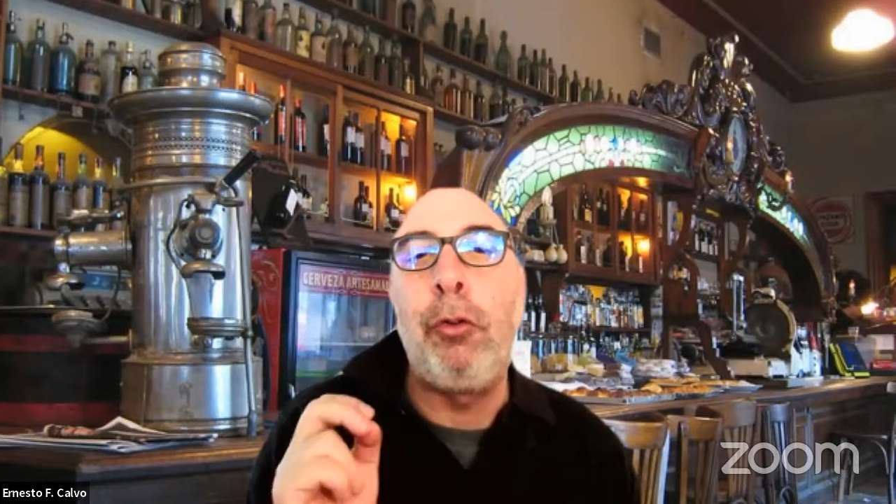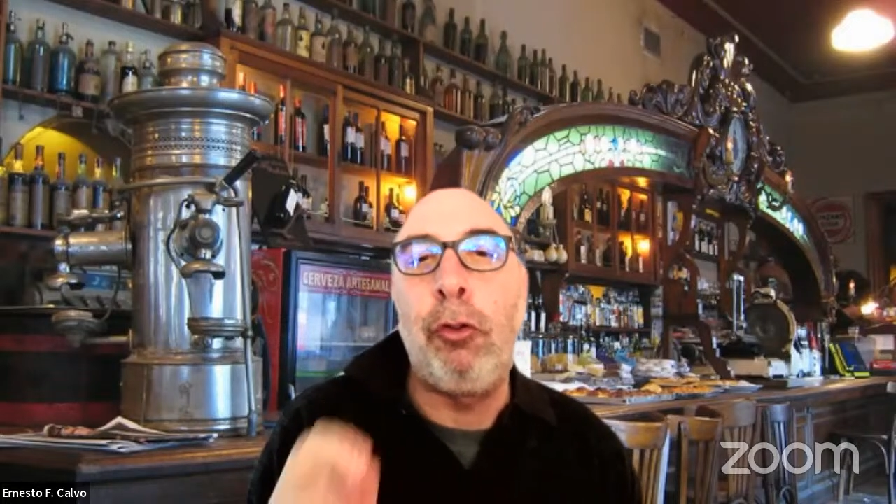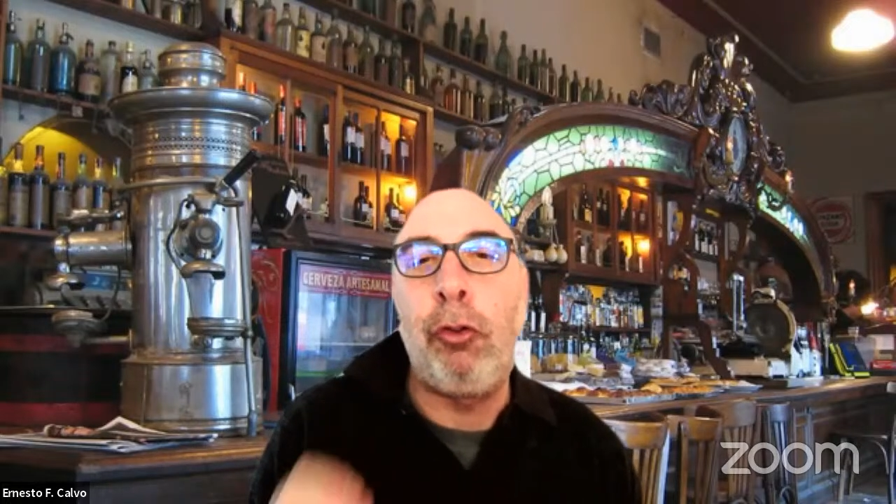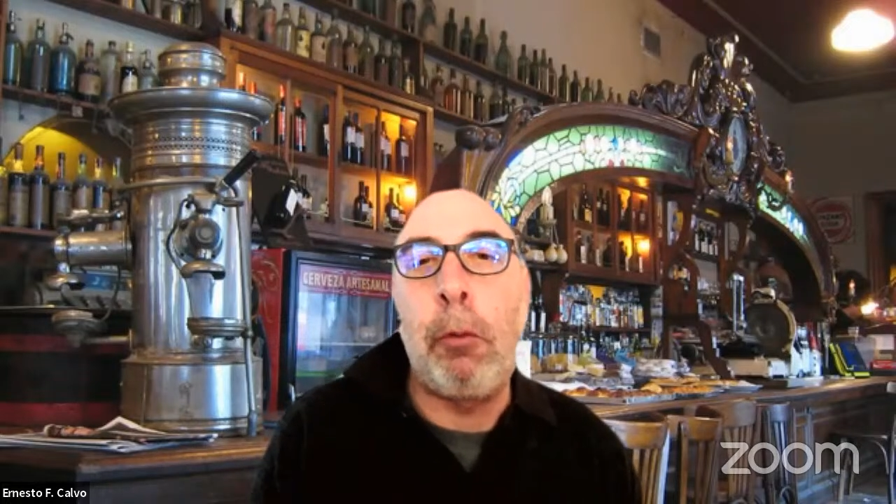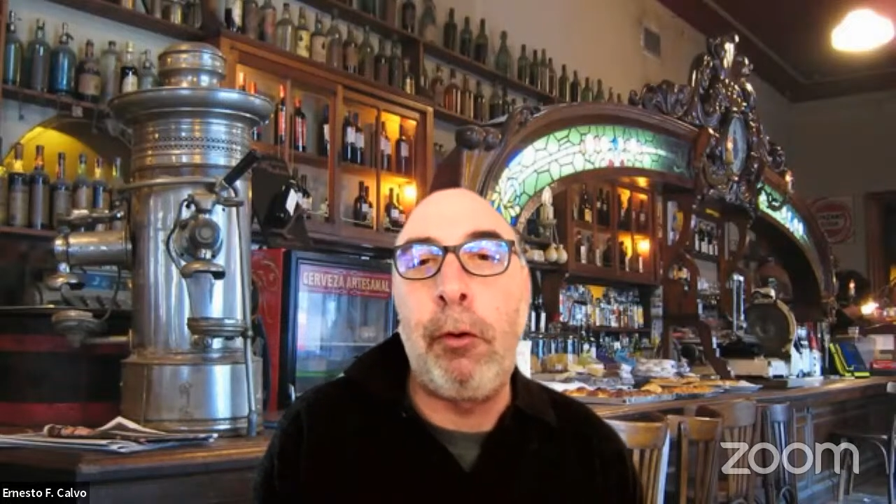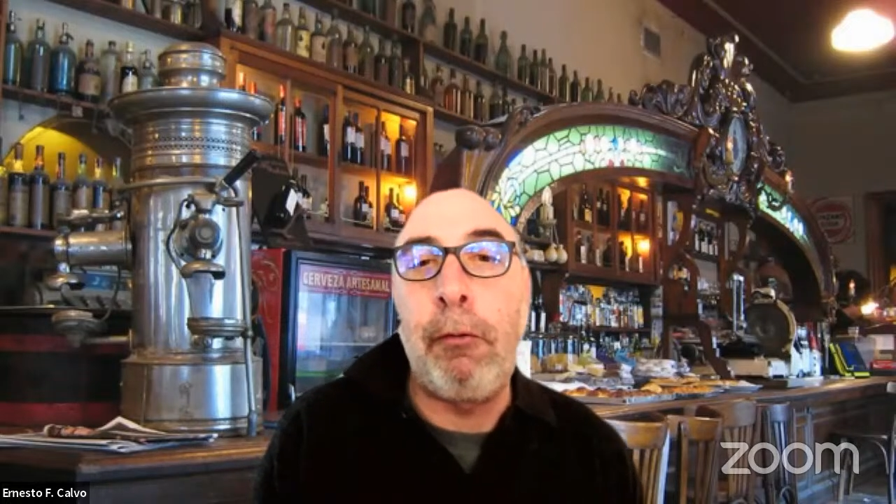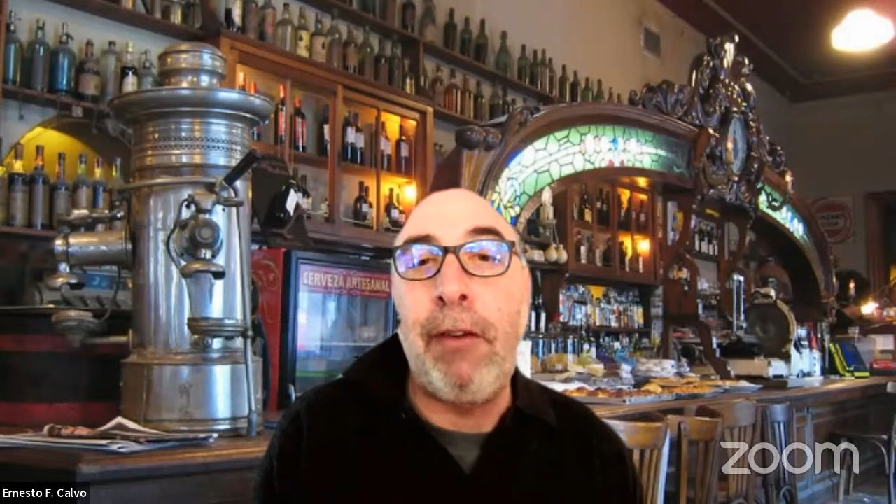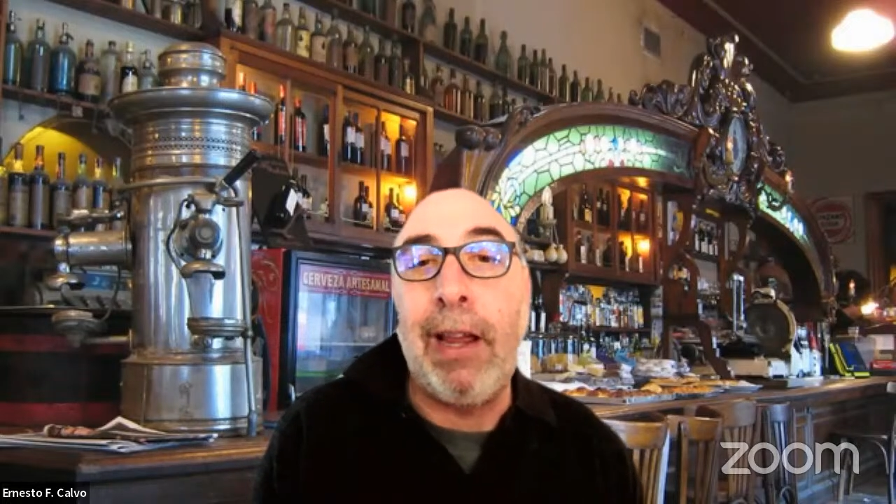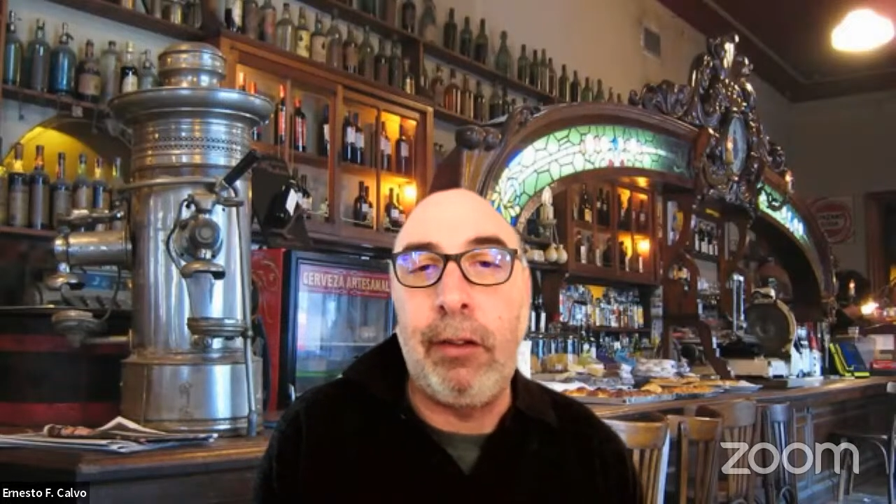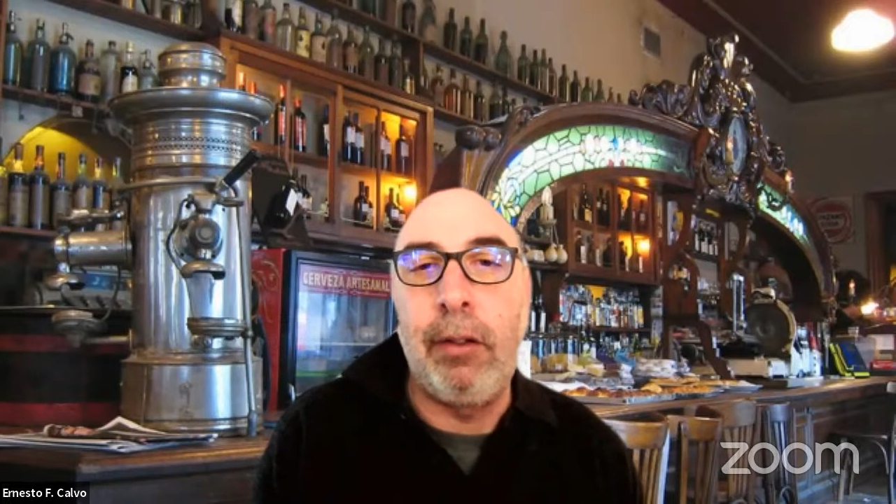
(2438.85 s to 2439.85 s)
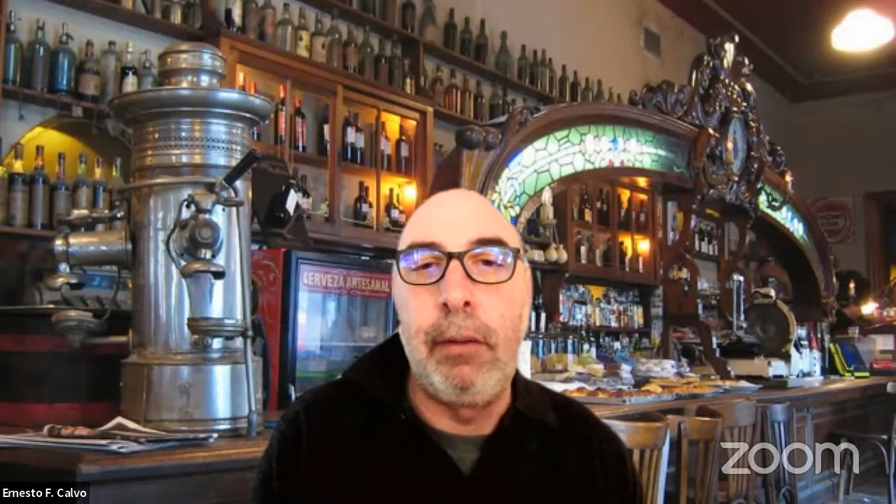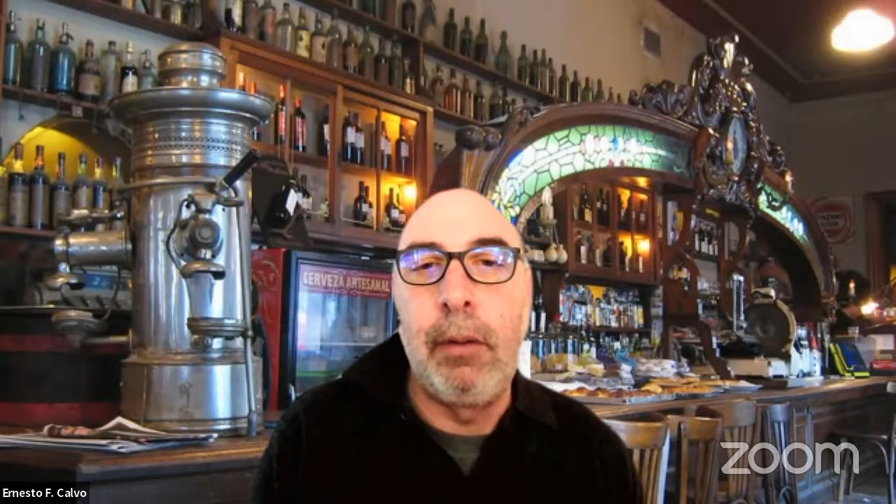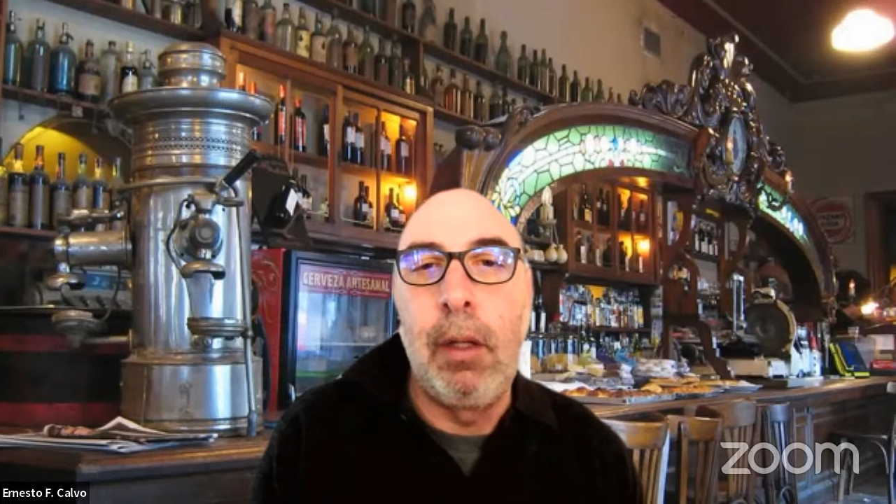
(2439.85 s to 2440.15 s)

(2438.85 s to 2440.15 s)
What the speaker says: a sharper effect.